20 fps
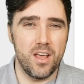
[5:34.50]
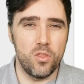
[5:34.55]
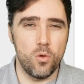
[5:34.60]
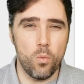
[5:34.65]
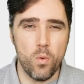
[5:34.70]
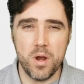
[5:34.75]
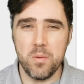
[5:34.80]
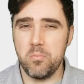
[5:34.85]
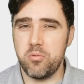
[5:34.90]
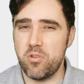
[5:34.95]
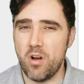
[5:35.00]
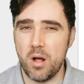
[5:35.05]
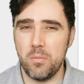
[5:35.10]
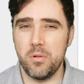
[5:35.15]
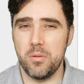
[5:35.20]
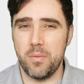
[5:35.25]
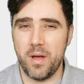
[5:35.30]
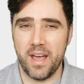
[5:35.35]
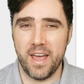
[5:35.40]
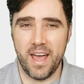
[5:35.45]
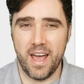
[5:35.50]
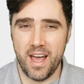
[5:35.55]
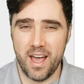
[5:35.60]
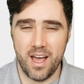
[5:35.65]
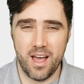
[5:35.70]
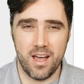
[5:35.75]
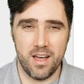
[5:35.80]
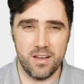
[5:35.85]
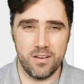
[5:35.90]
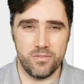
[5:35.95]
the one problem I
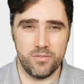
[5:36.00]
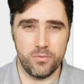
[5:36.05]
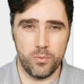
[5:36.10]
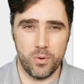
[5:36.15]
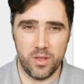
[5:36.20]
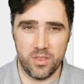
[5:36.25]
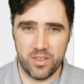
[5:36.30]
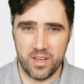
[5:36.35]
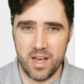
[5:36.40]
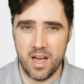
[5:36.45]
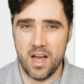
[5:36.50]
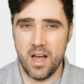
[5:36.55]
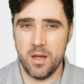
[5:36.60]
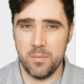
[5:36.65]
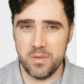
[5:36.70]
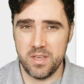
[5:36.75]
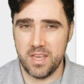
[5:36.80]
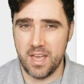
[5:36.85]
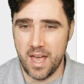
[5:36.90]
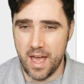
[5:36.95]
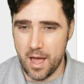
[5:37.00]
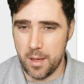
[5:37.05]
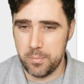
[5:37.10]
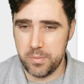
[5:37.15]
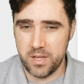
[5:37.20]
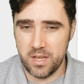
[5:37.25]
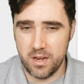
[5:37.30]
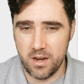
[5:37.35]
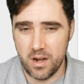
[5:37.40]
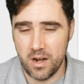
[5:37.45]
have with Kami app
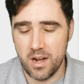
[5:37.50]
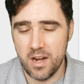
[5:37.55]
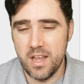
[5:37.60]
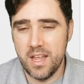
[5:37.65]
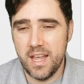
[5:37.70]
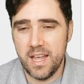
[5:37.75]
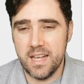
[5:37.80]
here